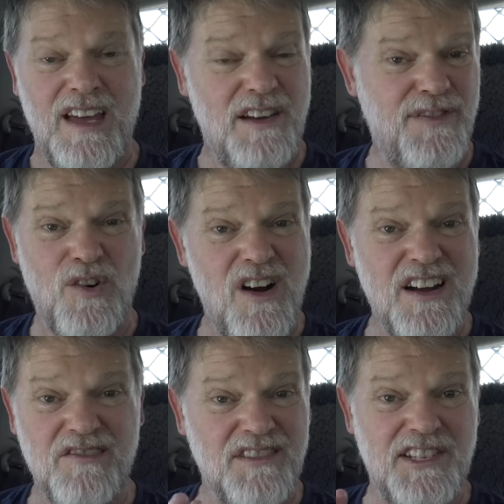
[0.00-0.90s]
At
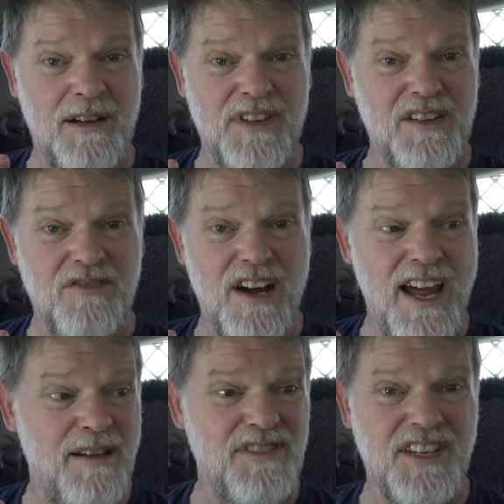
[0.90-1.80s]
400 and something
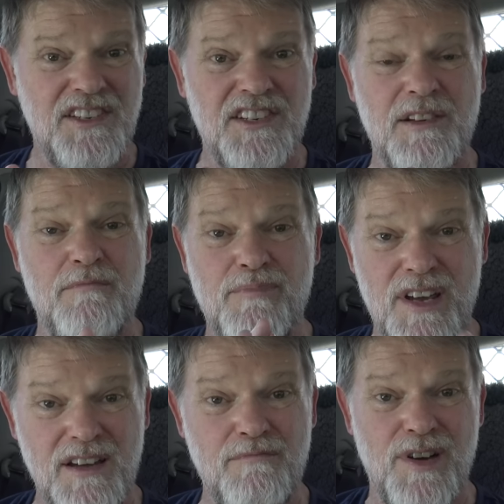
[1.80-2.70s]
grams, this is a
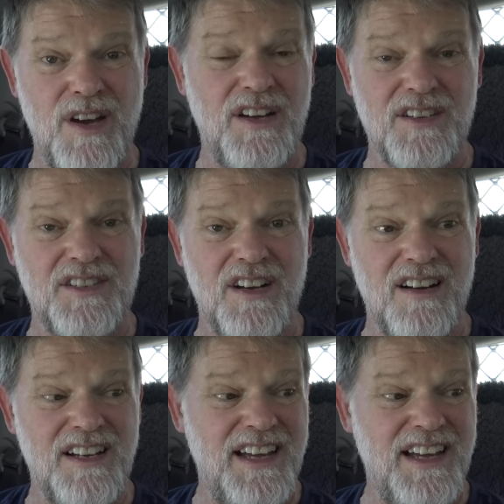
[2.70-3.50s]
big burger size,